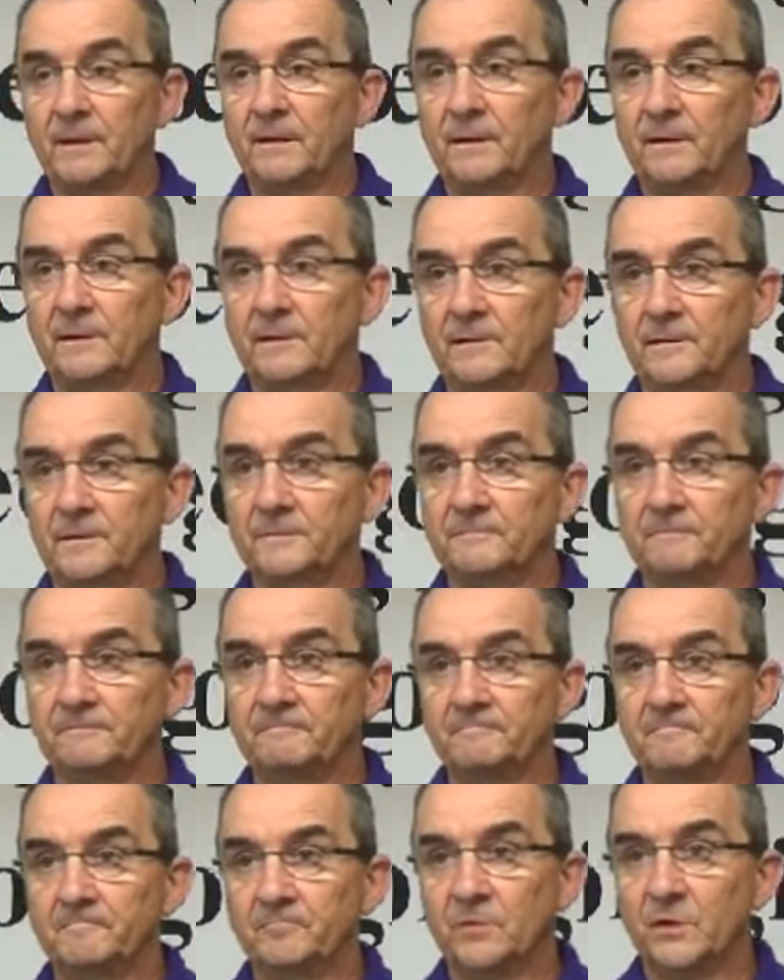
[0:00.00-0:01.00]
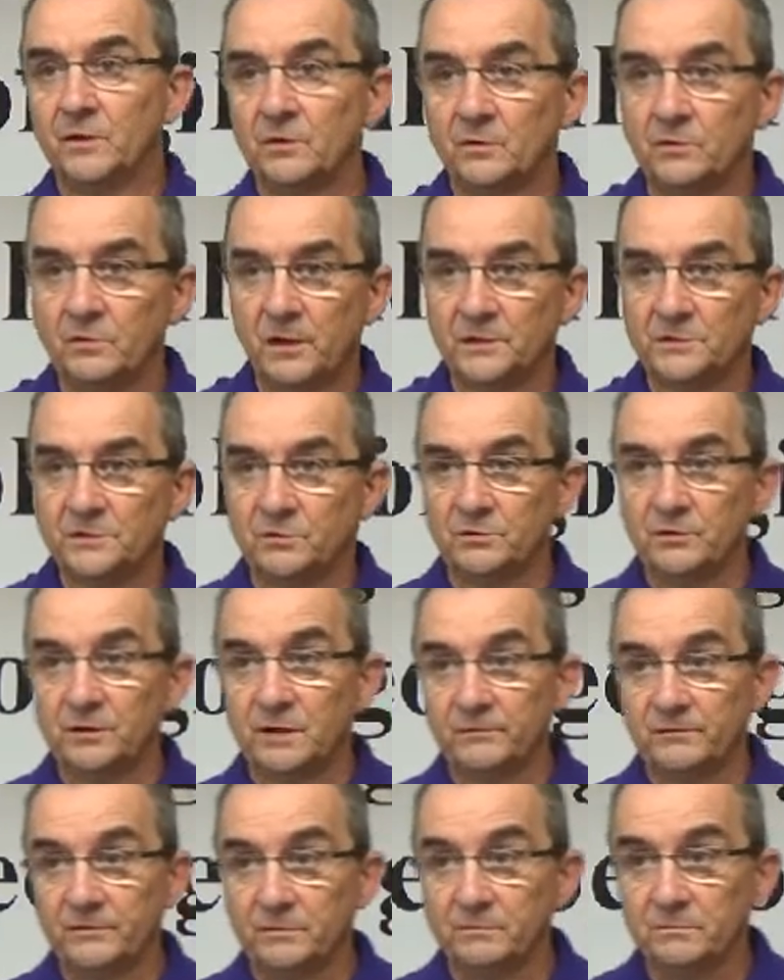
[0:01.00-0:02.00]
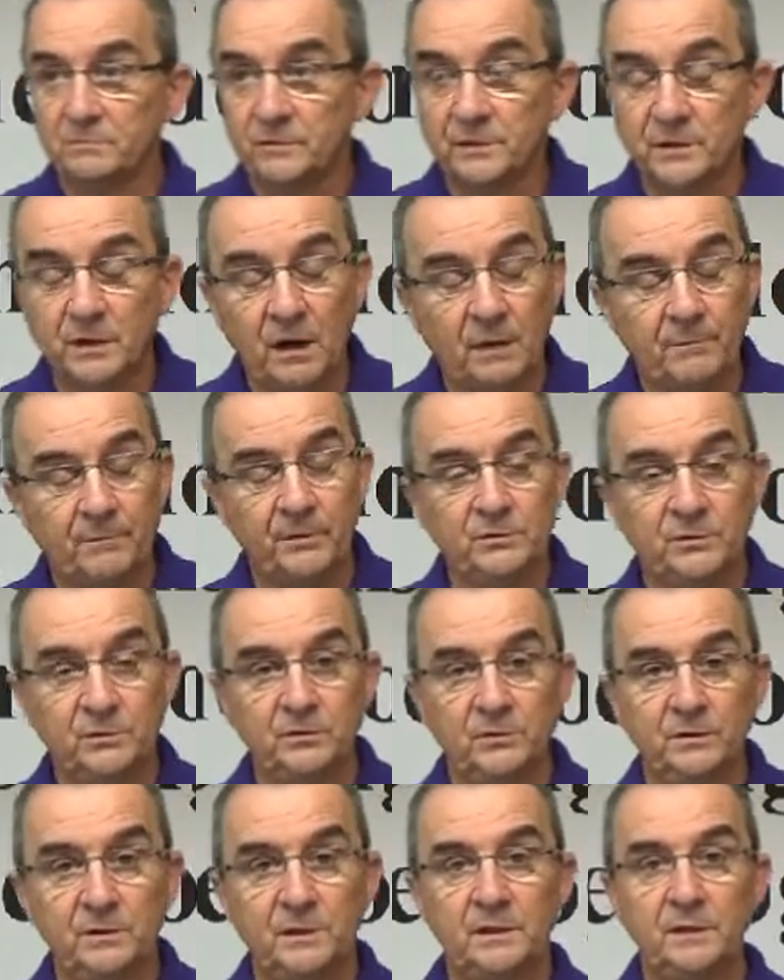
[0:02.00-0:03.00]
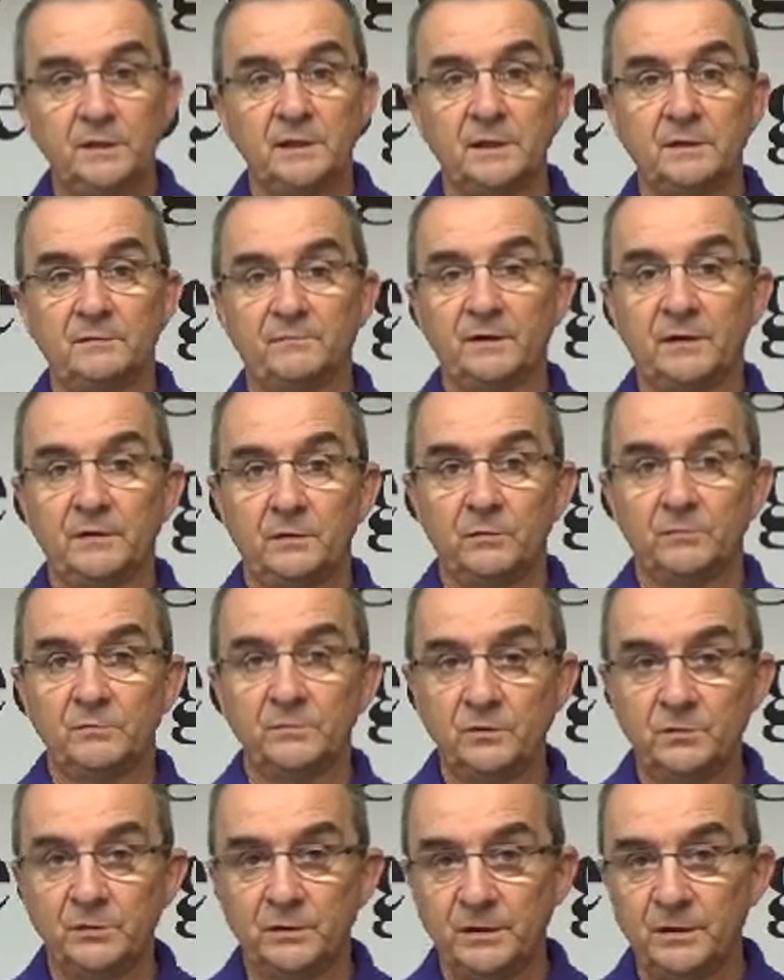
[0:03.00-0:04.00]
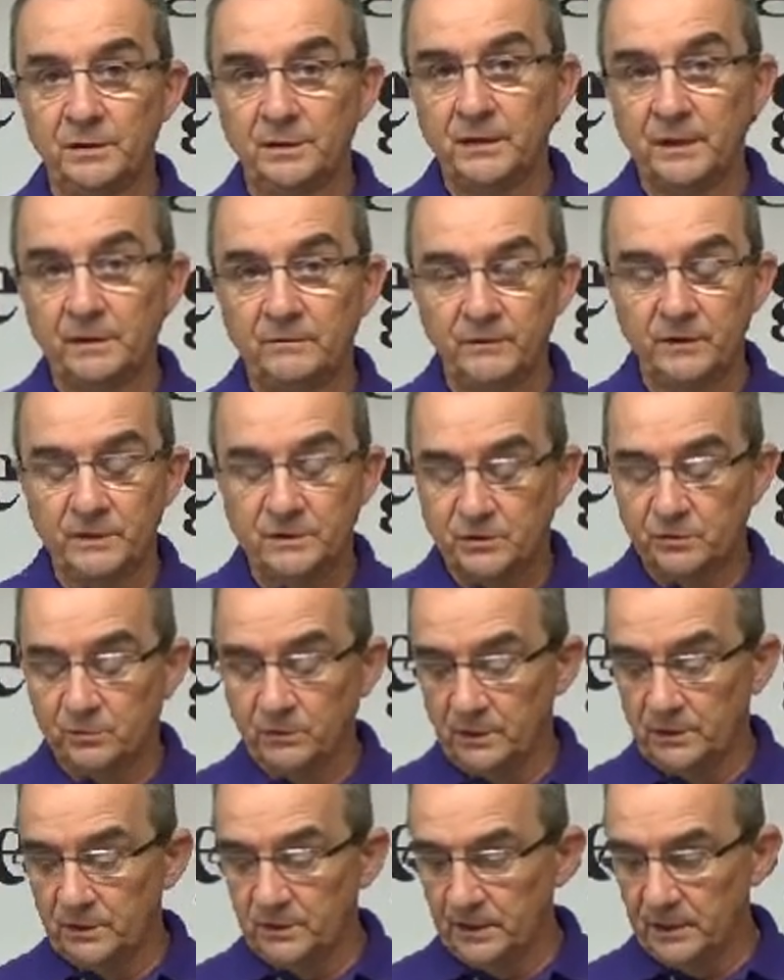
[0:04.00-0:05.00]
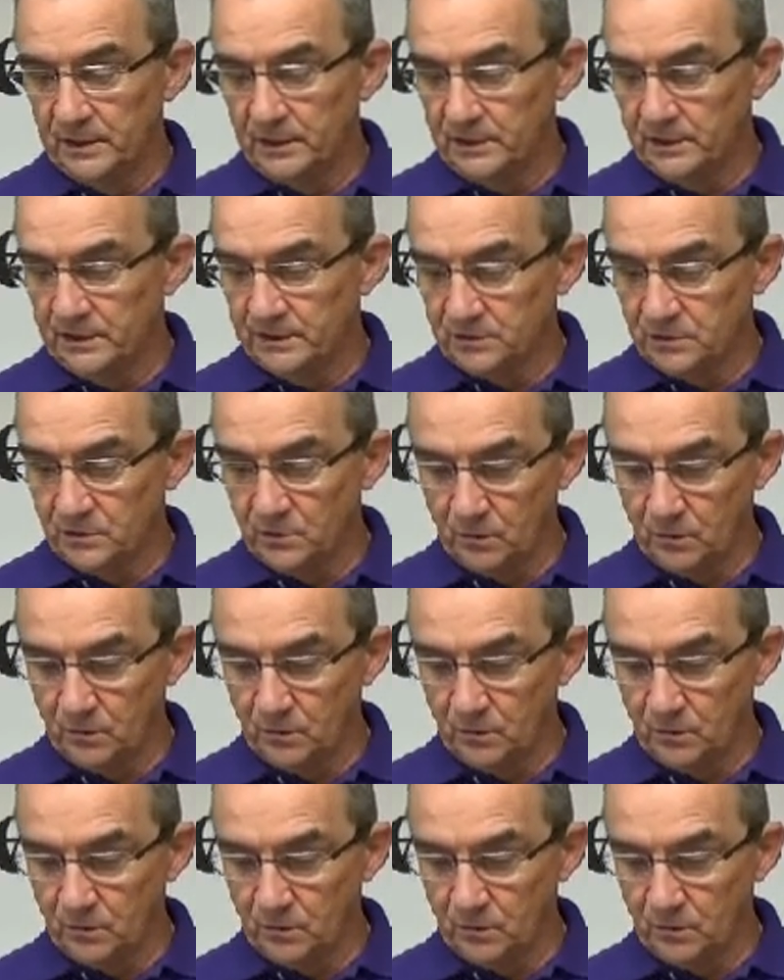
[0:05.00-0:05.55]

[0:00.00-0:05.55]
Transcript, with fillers: um, you know, God's going to give them the opportunity, and if they don't do it, that eventually He is